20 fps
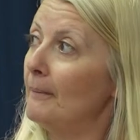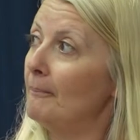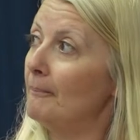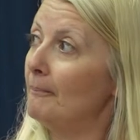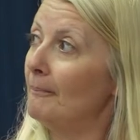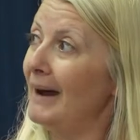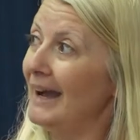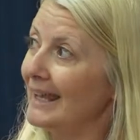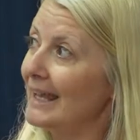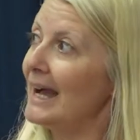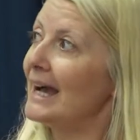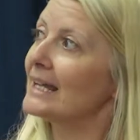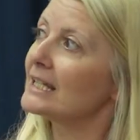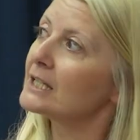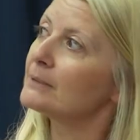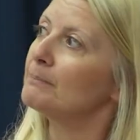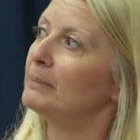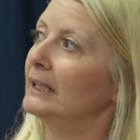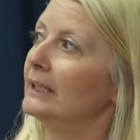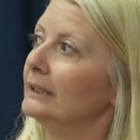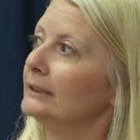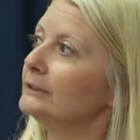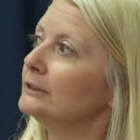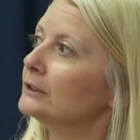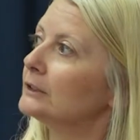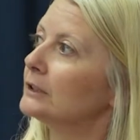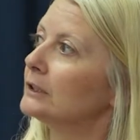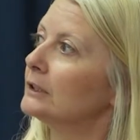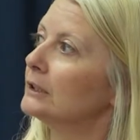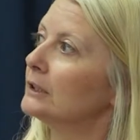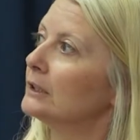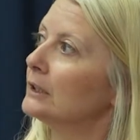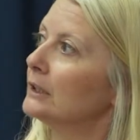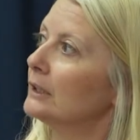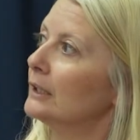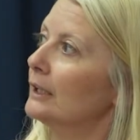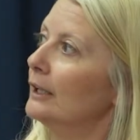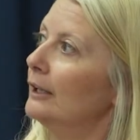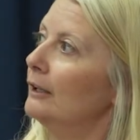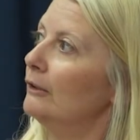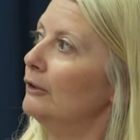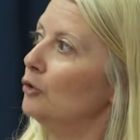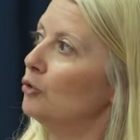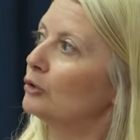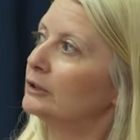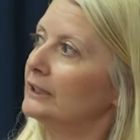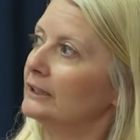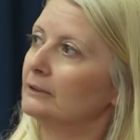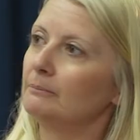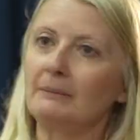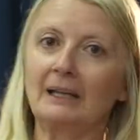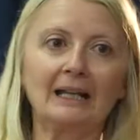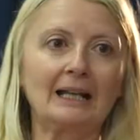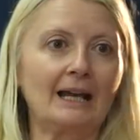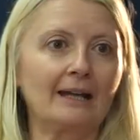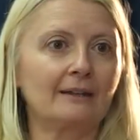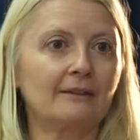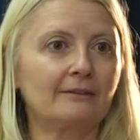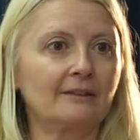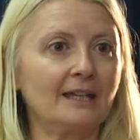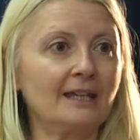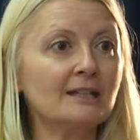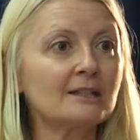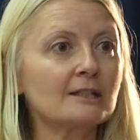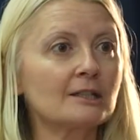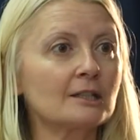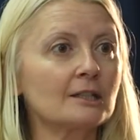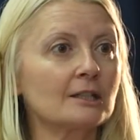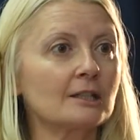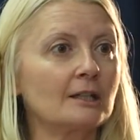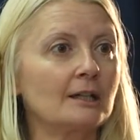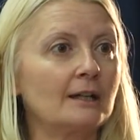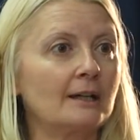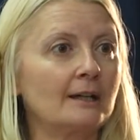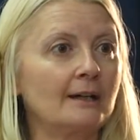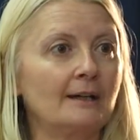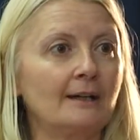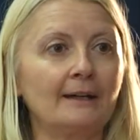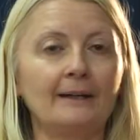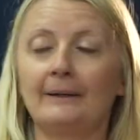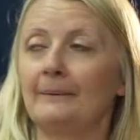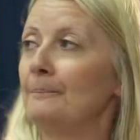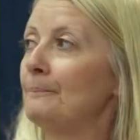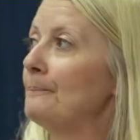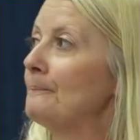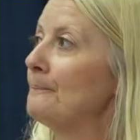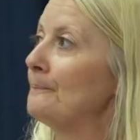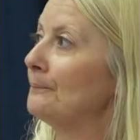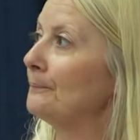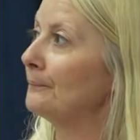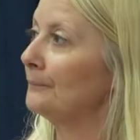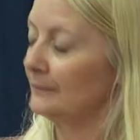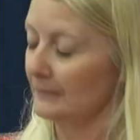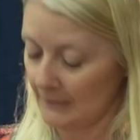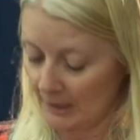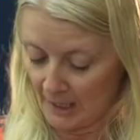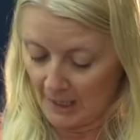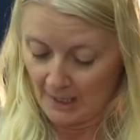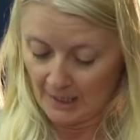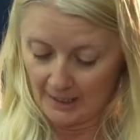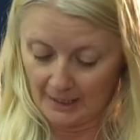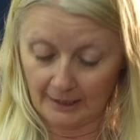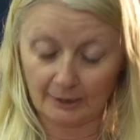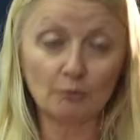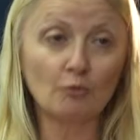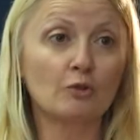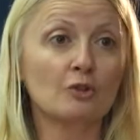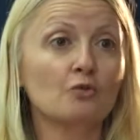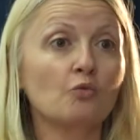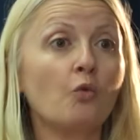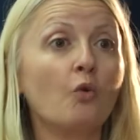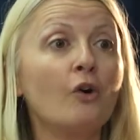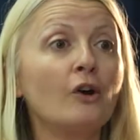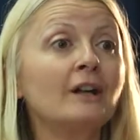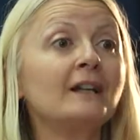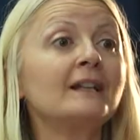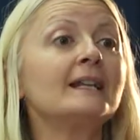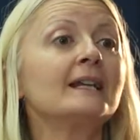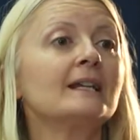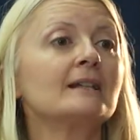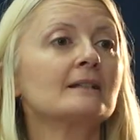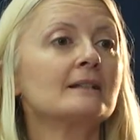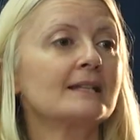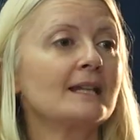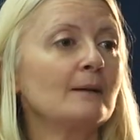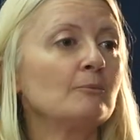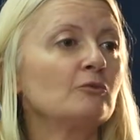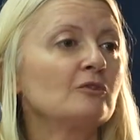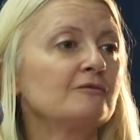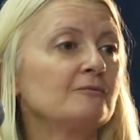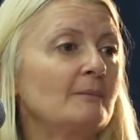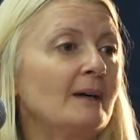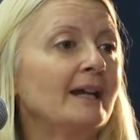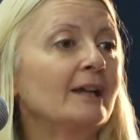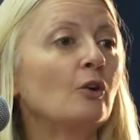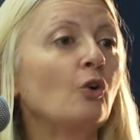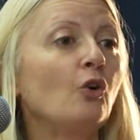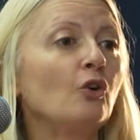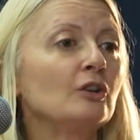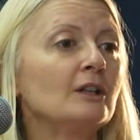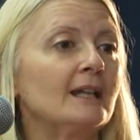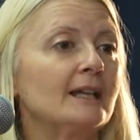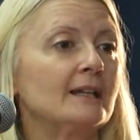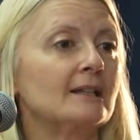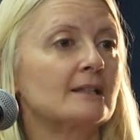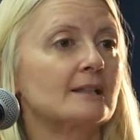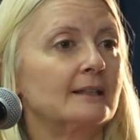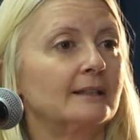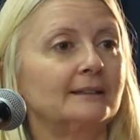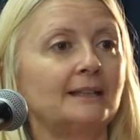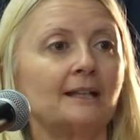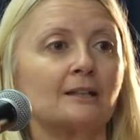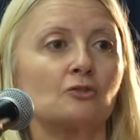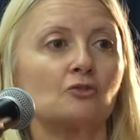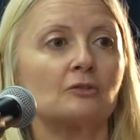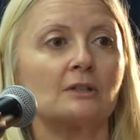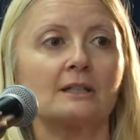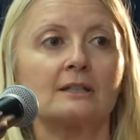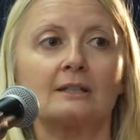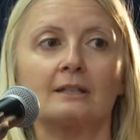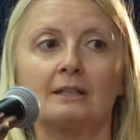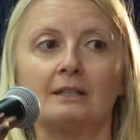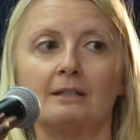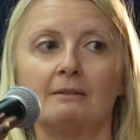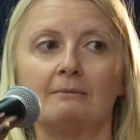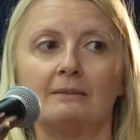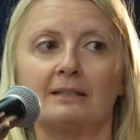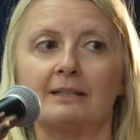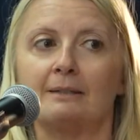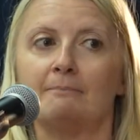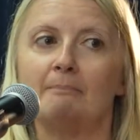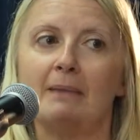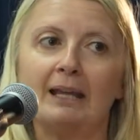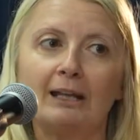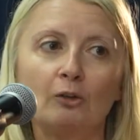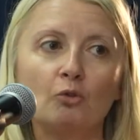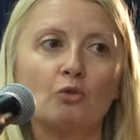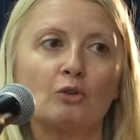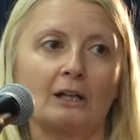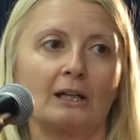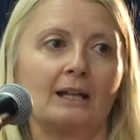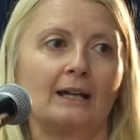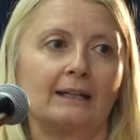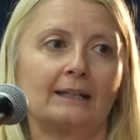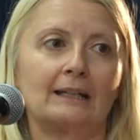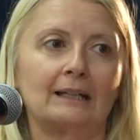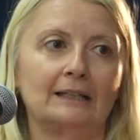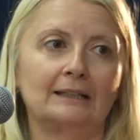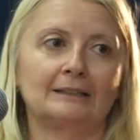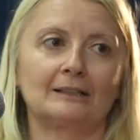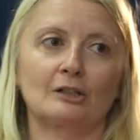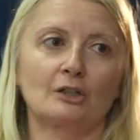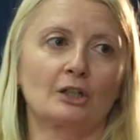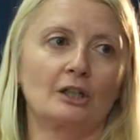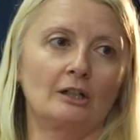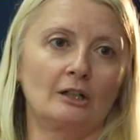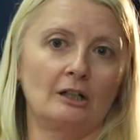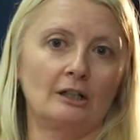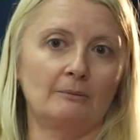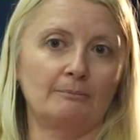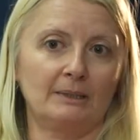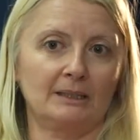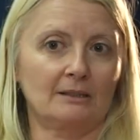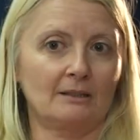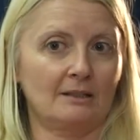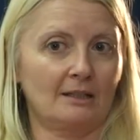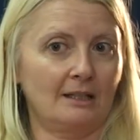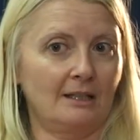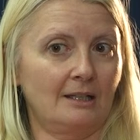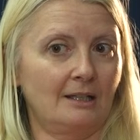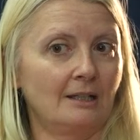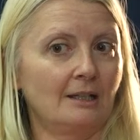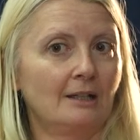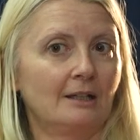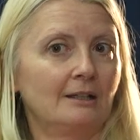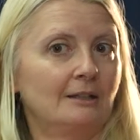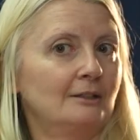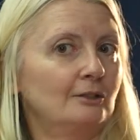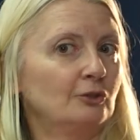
My husband looked at me like this, and was warning some of my colleagues that actually she may look like a little girl, but she,